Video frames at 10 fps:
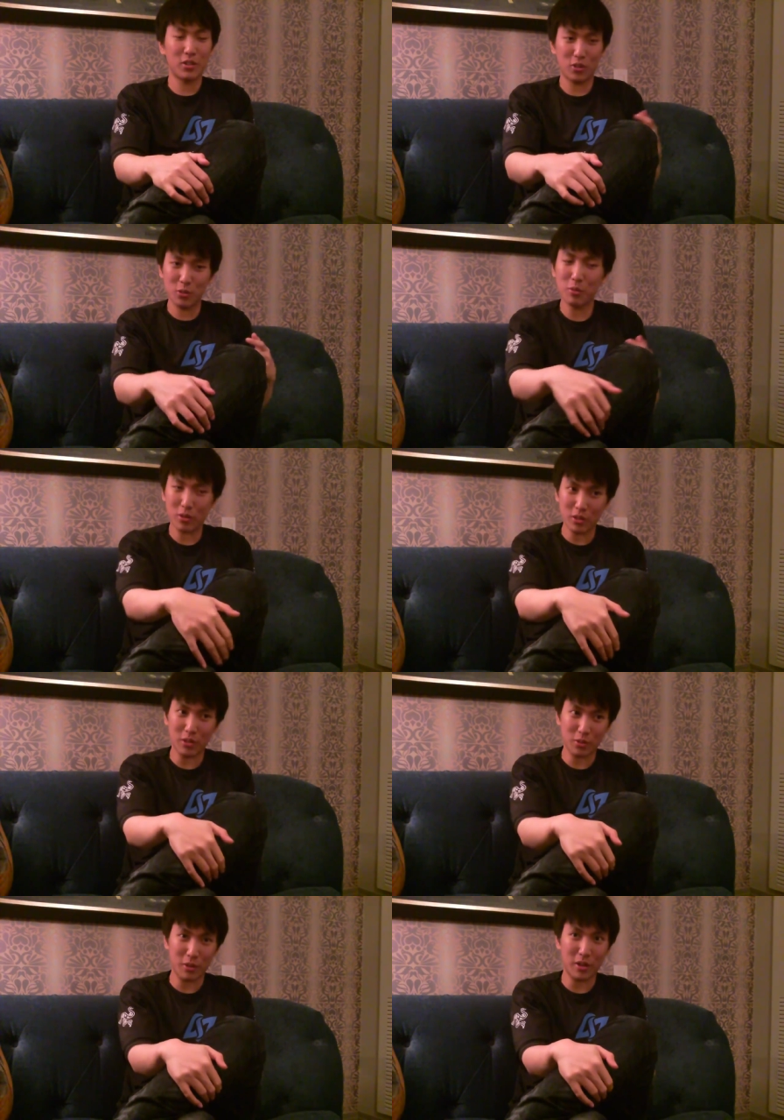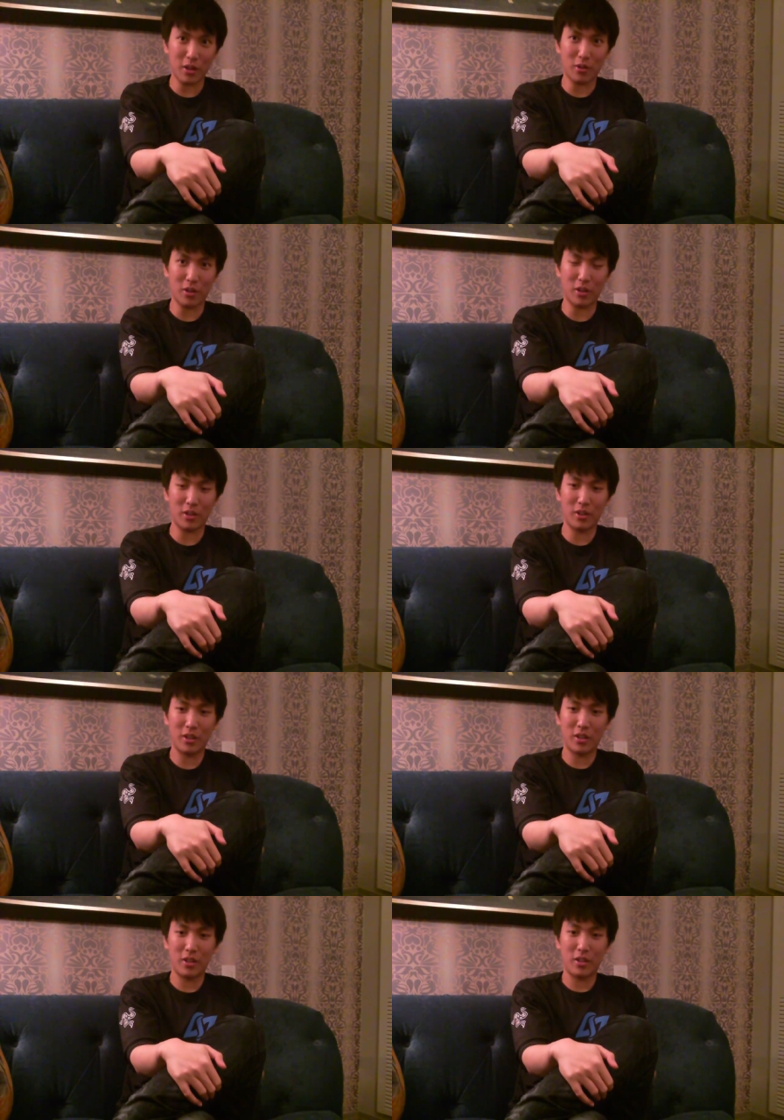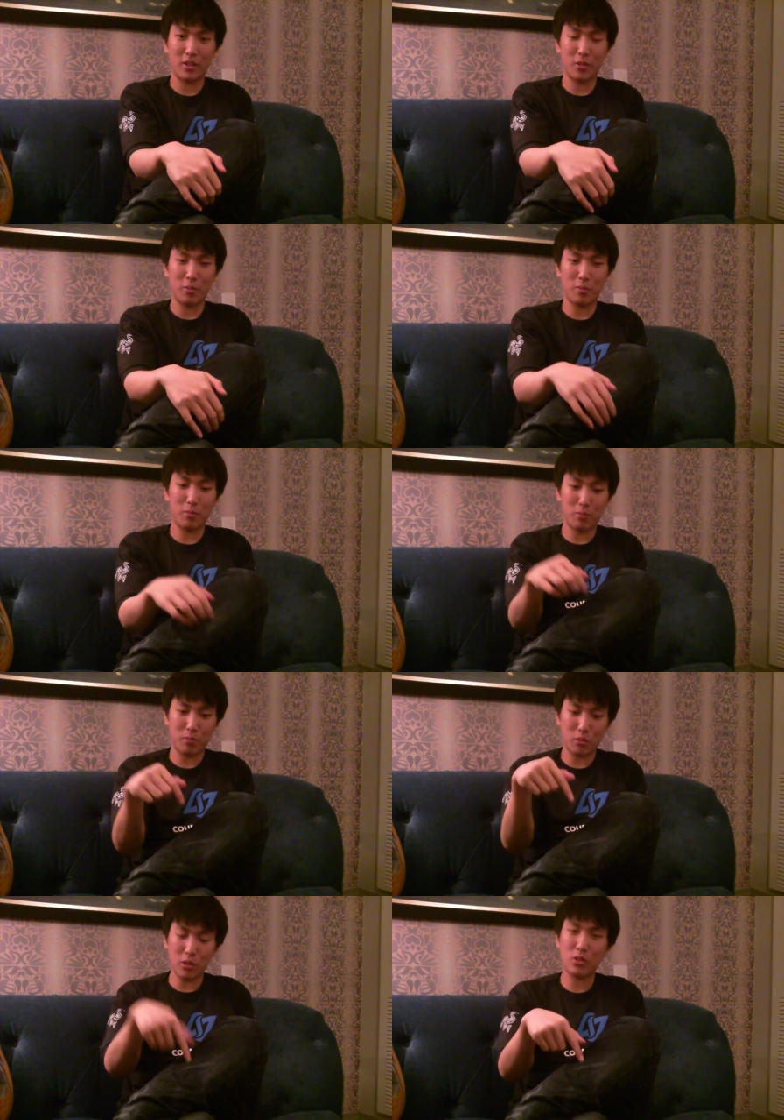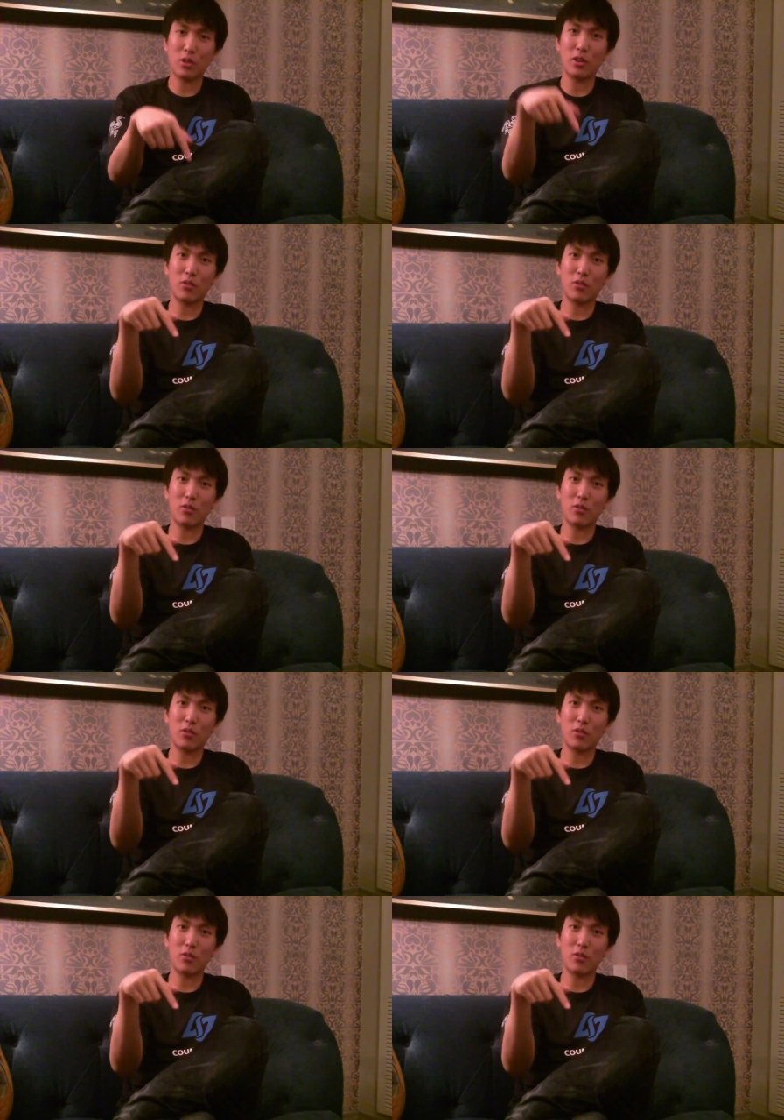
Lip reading: Just me and Chauster right now are just as good,